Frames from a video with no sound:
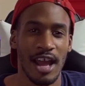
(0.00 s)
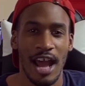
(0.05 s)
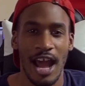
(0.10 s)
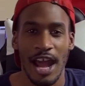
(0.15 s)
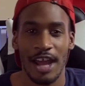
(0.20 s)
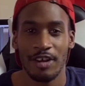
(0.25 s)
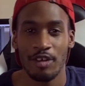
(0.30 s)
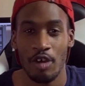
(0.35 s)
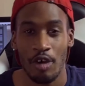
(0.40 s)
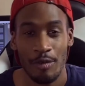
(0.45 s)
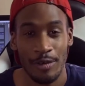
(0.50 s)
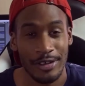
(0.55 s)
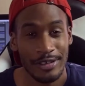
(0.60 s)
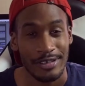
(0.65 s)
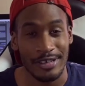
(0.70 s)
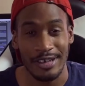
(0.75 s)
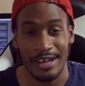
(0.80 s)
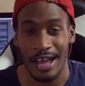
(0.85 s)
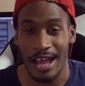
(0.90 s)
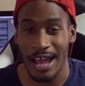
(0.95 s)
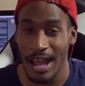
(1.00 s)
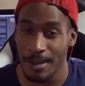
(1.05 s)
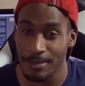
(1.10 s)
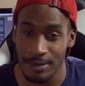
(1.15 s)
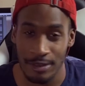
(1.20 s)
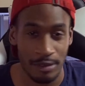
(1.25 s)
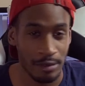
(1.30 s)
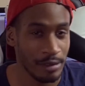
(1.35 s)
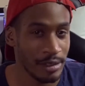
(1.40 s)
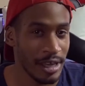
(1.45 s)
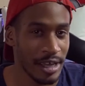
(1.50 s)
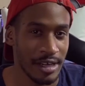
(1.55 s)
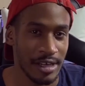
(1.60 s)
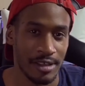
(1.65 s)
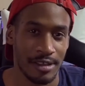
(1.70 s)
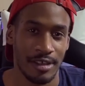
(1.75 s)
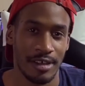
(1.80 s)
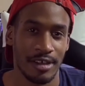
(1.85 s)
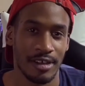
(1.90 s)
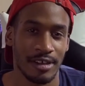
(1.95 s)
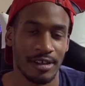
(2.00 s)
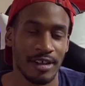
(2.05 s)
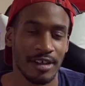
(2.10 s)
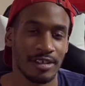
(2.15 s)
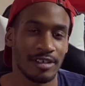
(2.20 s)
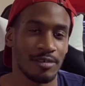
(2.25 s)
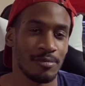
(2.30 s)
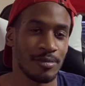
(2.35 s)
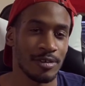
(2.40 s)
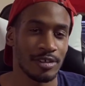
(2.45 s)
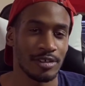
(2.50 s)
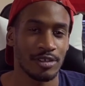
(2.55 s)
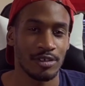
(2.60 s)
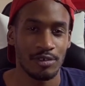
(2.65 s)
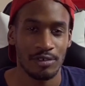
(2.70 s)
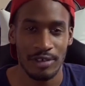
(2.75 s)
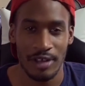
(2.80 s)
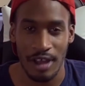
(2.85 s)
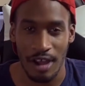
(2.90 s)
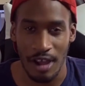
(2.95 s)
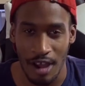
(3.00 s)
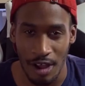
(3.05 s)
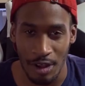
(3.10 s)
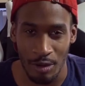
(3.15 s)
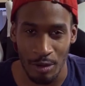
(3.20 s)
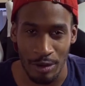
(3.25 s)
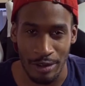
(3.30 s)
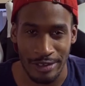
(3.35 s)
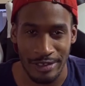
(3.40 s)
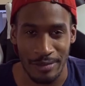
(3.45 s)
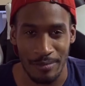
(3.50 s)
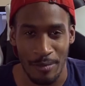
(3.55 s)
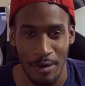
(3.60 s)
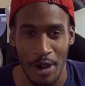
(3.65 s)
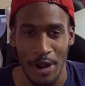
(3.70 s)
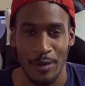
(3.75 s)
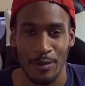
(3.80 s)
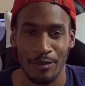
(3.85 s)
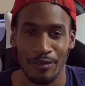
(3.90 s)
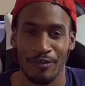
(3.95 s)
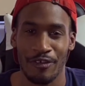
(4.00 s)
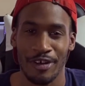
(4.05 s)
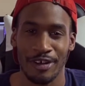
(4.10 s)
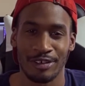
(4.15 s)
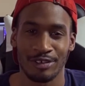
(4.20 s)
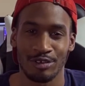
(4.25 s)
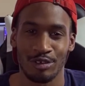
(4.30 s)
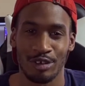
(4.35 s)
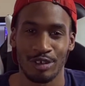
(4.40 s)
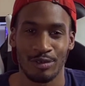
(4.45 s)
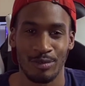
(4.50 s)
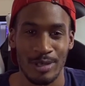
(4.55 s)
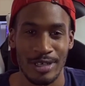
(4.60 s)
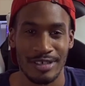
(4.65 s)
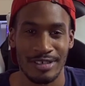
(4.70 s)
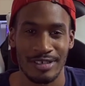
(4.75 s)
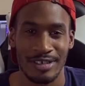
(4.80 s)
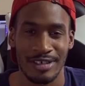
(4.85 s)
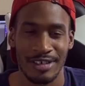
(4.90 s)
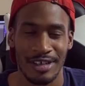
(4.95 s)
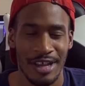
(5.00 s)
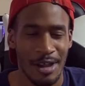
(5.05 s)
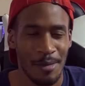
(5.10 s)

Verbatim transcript: I know I would have did absolutely anything to be a student at Hogwarts and party with Fred and George Weasley,